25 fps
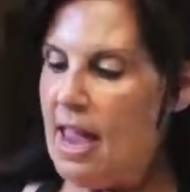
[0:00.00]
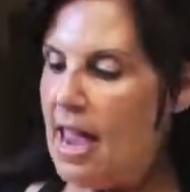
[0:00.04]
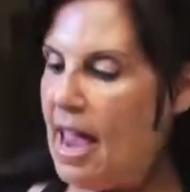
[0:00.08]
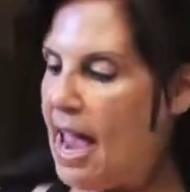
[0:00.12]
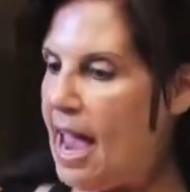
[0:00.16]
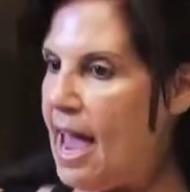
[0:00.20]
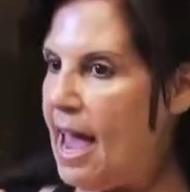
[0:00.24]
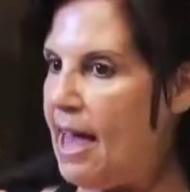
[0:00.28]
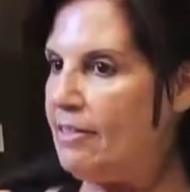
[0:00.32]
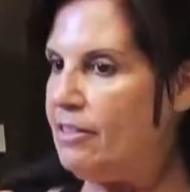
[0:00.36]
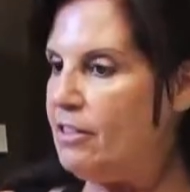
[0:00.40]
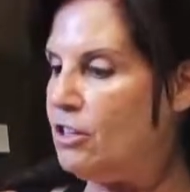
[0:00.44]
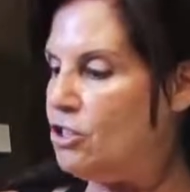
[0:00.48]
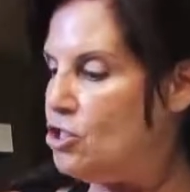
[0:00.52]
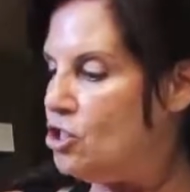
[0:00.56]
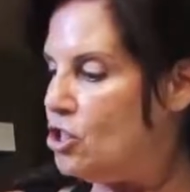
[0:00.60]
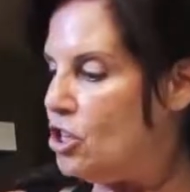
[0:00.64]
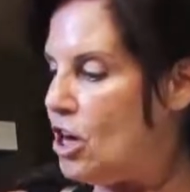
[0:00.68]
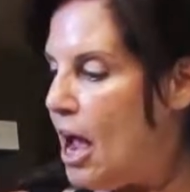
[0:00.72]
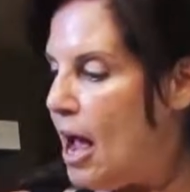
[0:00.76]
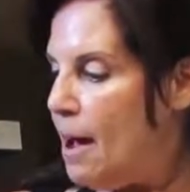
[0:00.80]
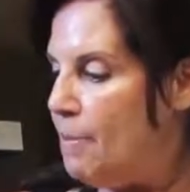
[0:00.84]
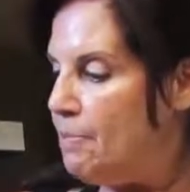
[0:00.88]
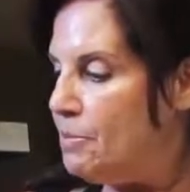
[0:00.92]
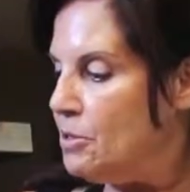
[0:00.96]
and the
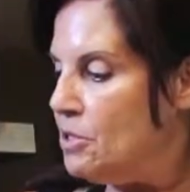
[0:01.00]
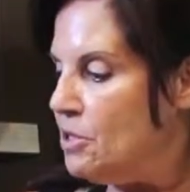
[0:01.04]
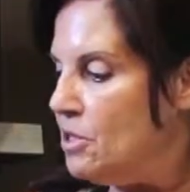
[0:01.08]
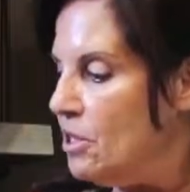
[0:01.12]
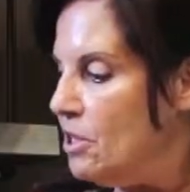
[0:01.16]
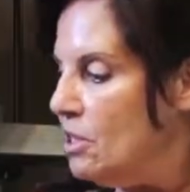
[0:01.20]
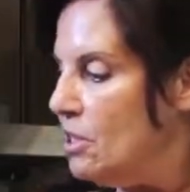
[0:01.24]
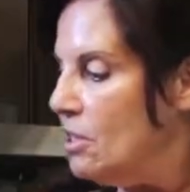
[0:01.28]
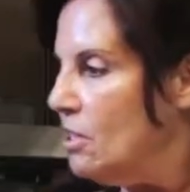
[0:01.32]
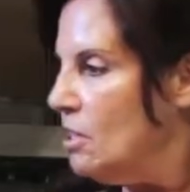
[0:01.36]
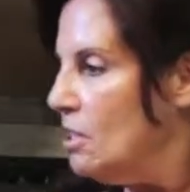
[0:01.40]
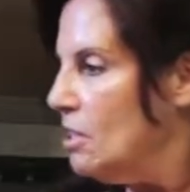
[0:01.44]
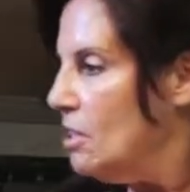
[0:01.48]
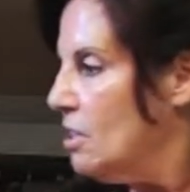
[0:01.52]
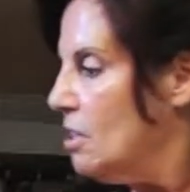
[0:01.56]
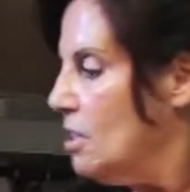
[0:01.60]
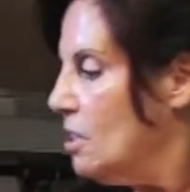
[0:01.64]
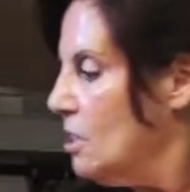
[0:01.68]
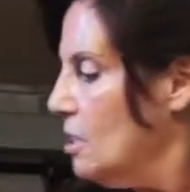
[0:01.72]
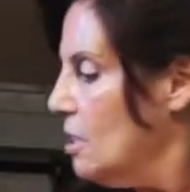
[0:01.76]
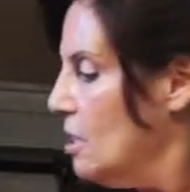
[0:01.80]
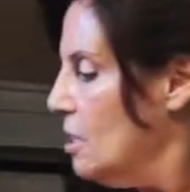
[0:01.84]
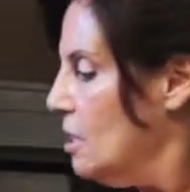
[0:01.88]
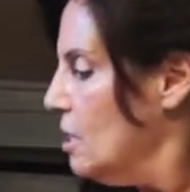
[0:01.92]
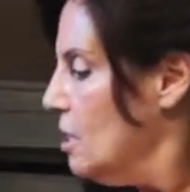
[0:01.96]
chopped
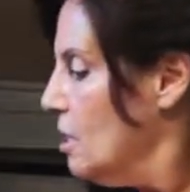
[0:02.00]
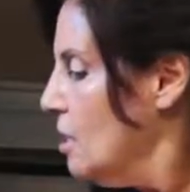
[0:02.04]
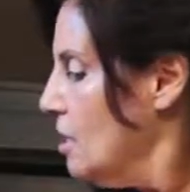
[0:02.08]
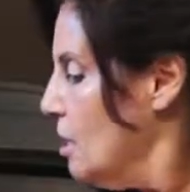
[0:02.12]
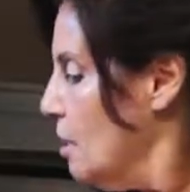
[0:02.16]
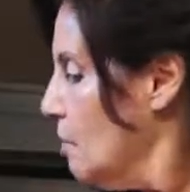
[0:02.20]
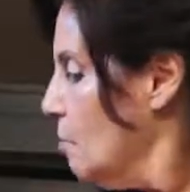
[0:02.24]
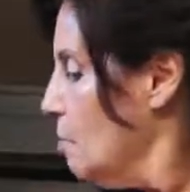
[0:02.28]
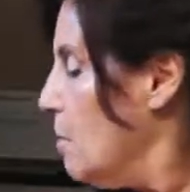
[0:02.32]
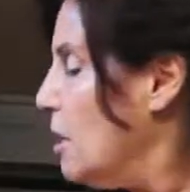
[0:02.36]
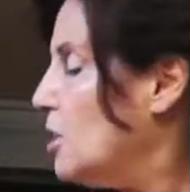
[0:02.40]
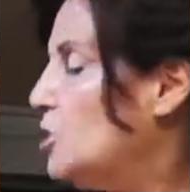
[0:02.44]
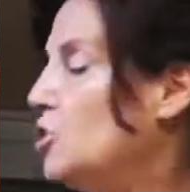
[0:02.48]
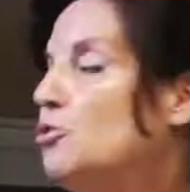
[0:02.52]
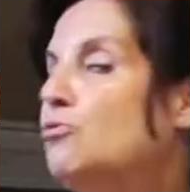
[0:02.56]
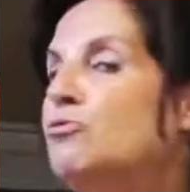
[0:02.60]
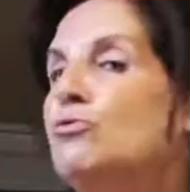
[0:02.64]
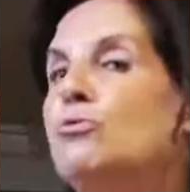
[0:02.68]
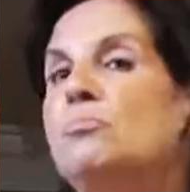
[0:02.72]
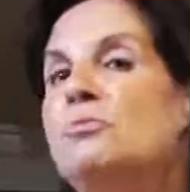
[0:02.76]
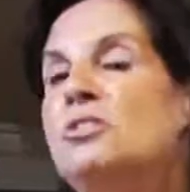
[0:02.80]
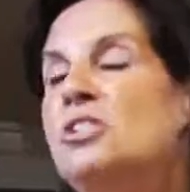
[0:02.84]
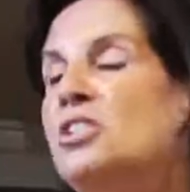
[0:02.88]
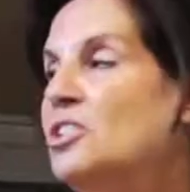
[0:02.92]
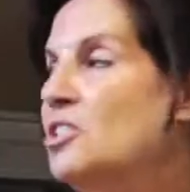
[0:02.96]

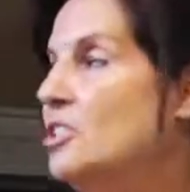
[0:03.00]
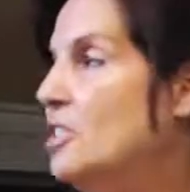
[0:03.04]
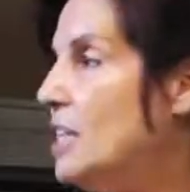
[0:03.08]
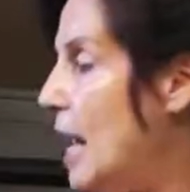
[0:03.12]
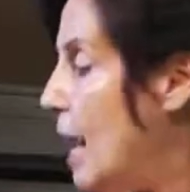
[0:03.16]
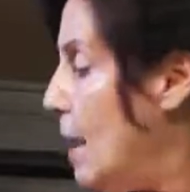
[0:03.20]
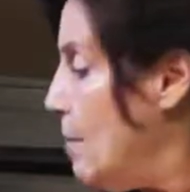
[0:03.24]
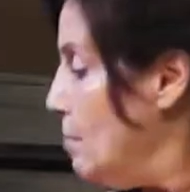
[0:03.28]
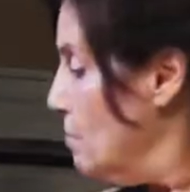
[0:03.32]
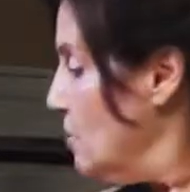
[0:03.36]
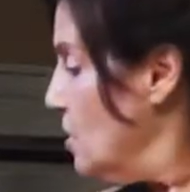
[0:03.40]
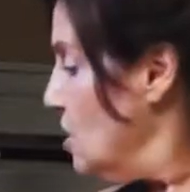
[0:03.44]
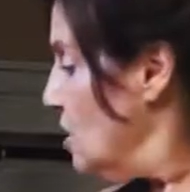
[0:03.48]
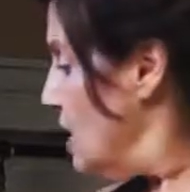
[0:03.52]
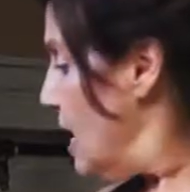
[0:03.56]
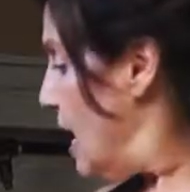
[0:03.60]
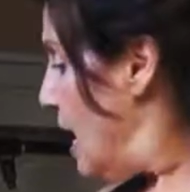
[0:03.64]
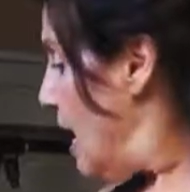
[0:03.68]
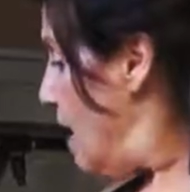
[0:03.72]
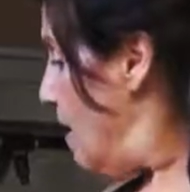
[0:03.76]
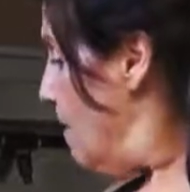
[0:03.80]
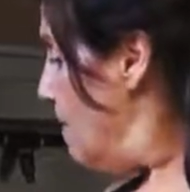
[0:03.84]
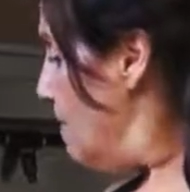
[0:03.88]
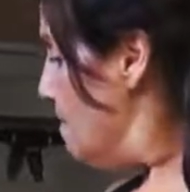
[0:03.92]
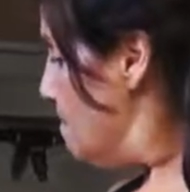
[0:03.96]
mushroom stems
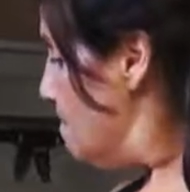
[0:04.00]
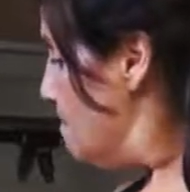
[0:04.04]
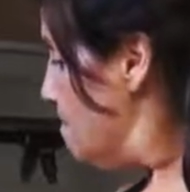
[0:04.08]
now.